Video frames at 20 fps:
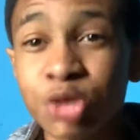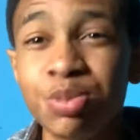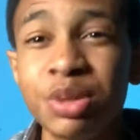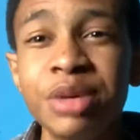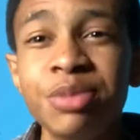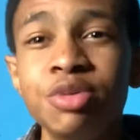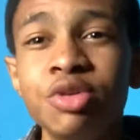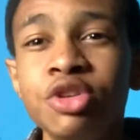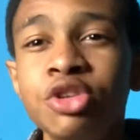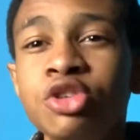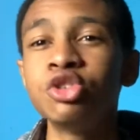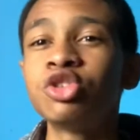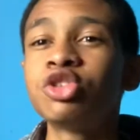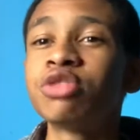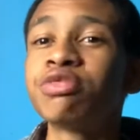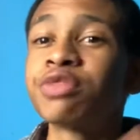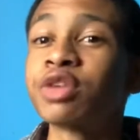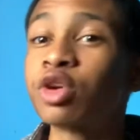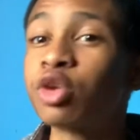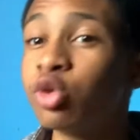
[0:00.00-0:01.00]
people use
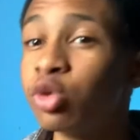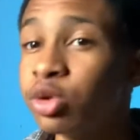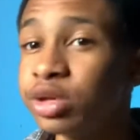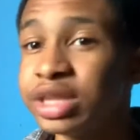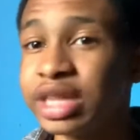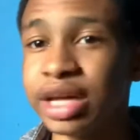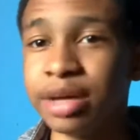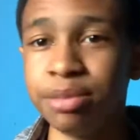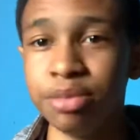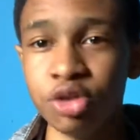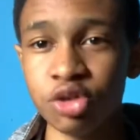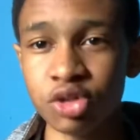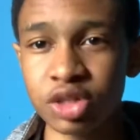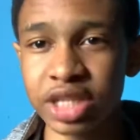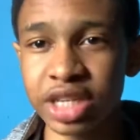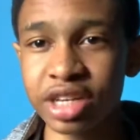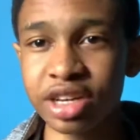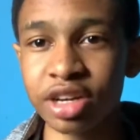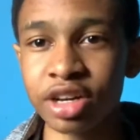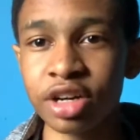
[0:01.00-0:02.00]
to record their
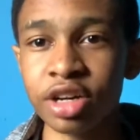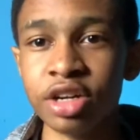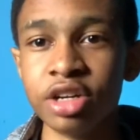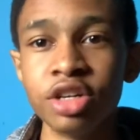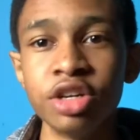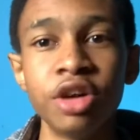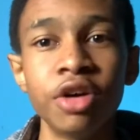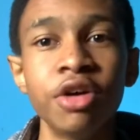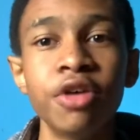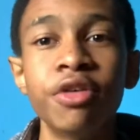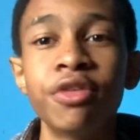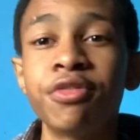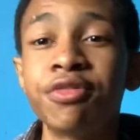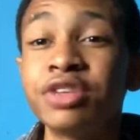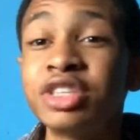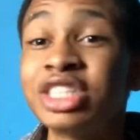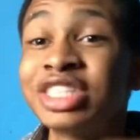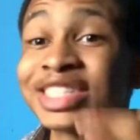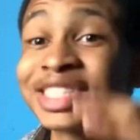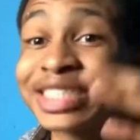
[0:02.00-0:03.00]
music, for
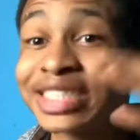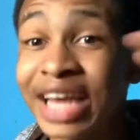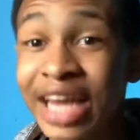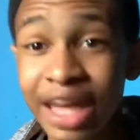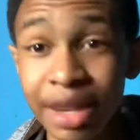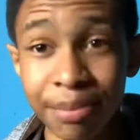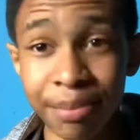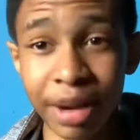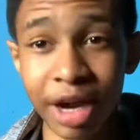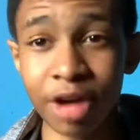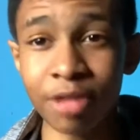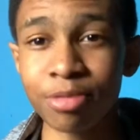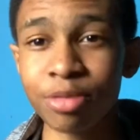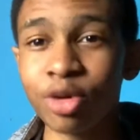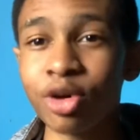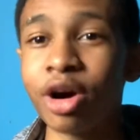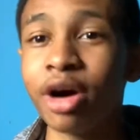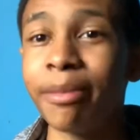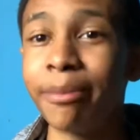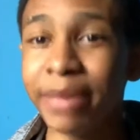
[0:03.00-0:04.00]
just £10
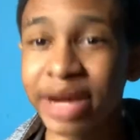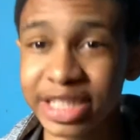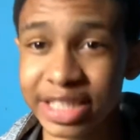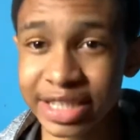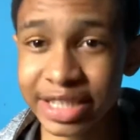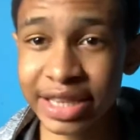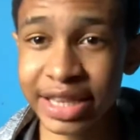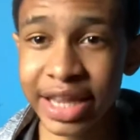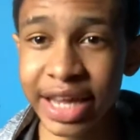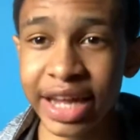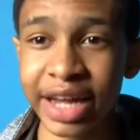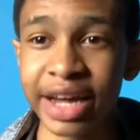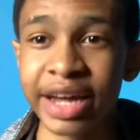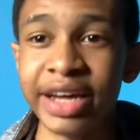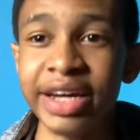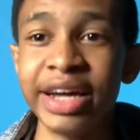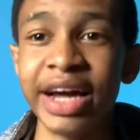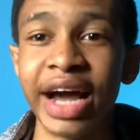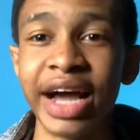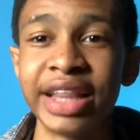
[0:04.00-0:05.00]
more. Imagine that,
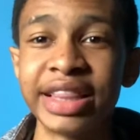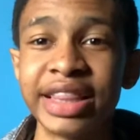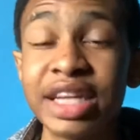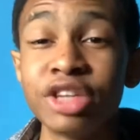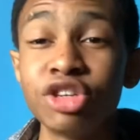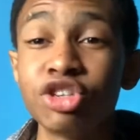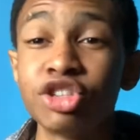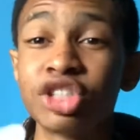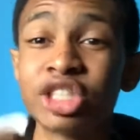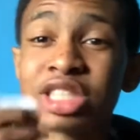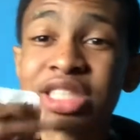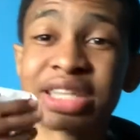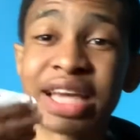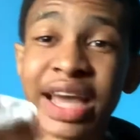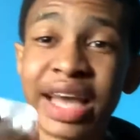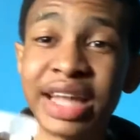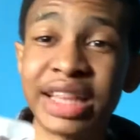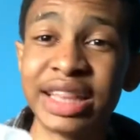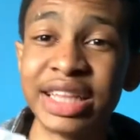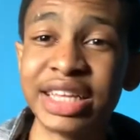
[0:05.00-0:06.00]
and then you're just
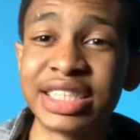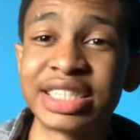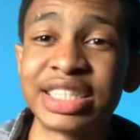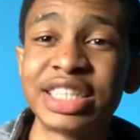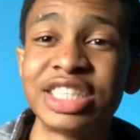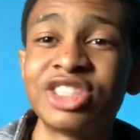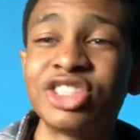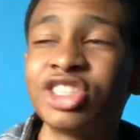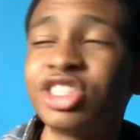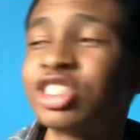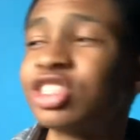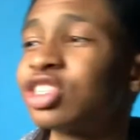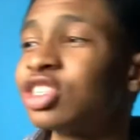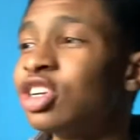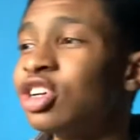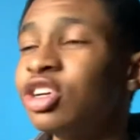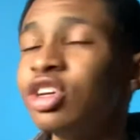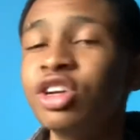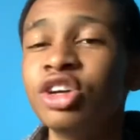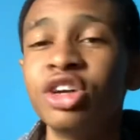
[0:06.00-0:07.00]
getting this. It's
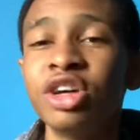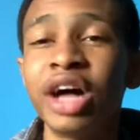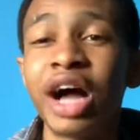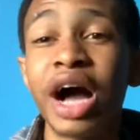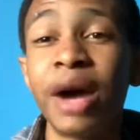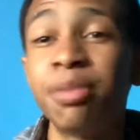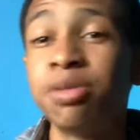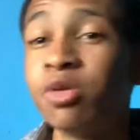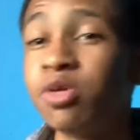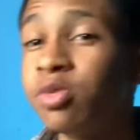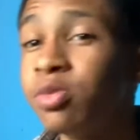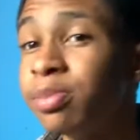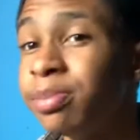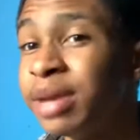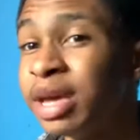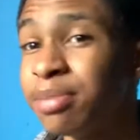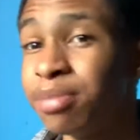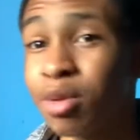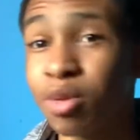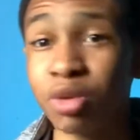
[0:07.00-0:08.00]
just, Apple
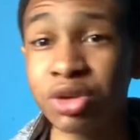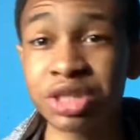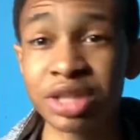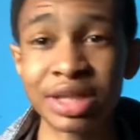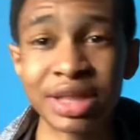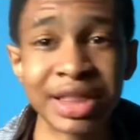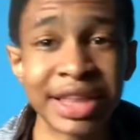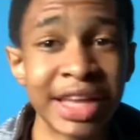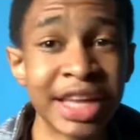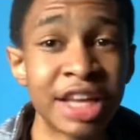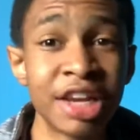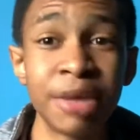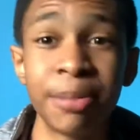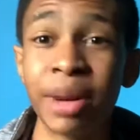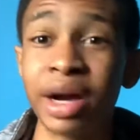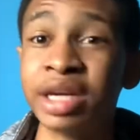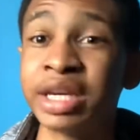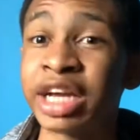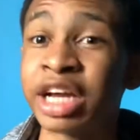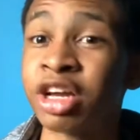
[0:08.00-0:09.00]
maybe wasn't thinking
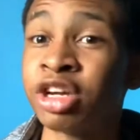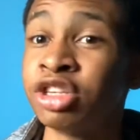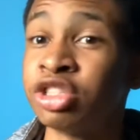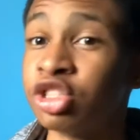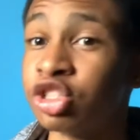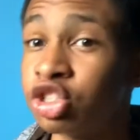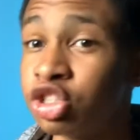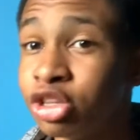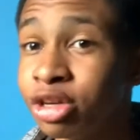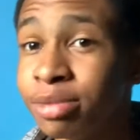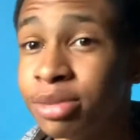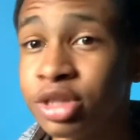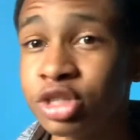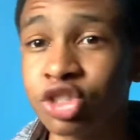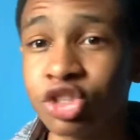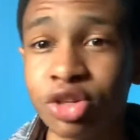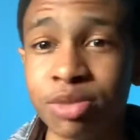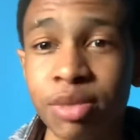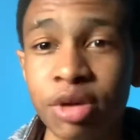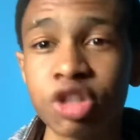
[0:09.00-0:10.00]
about their consumer
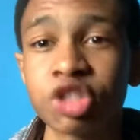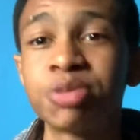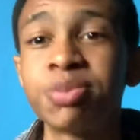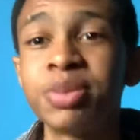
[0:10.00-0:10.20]
too much,